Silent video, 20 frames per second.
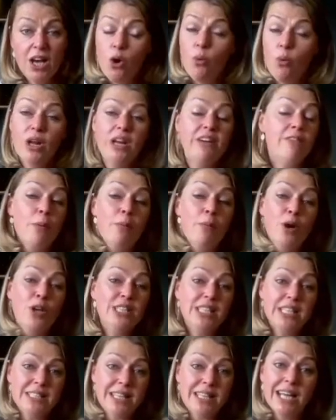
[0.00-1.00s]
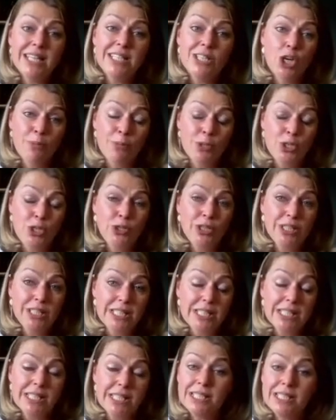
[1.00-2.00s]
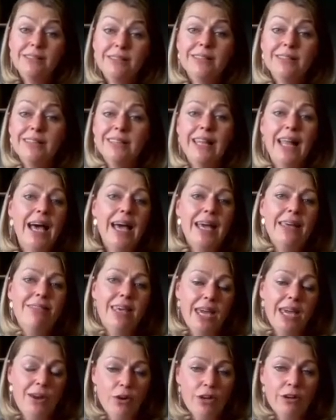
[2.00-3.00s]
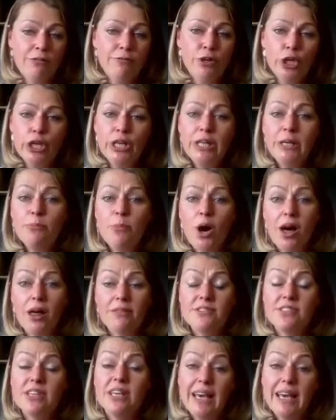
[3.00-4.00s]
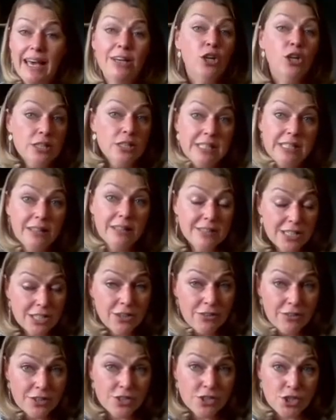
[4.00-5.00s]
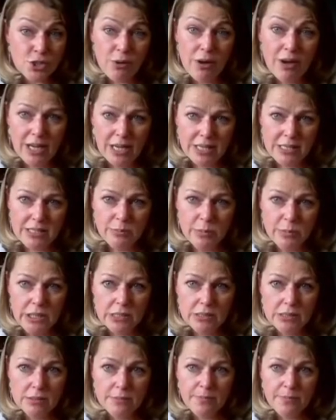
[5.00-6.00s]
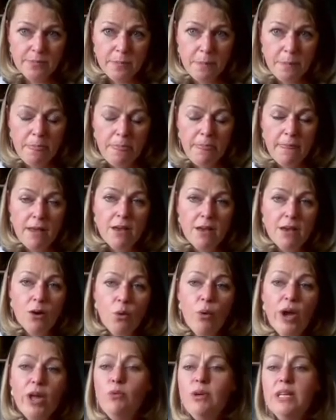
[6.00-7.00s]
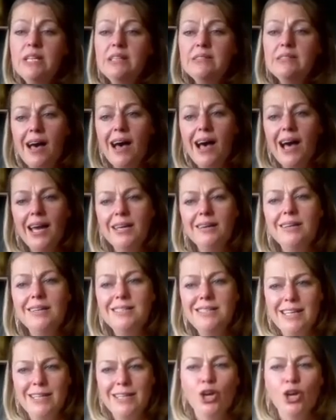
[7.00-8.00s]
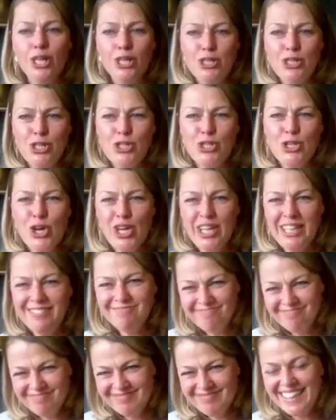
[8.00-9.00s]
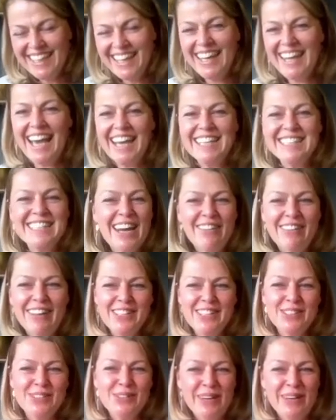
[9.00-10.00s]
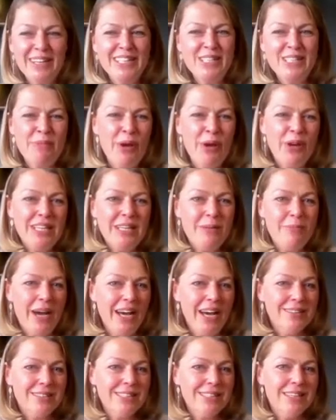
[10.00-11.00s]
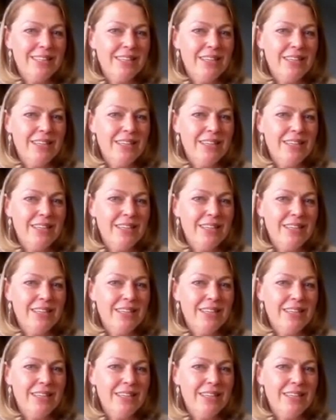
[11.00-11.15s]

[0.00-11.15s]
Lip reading: One of our most exciting opportunities still lie in the area of learning paths and consulting on this to our customers. When we design the technology journey, like Daryl has already spoken about,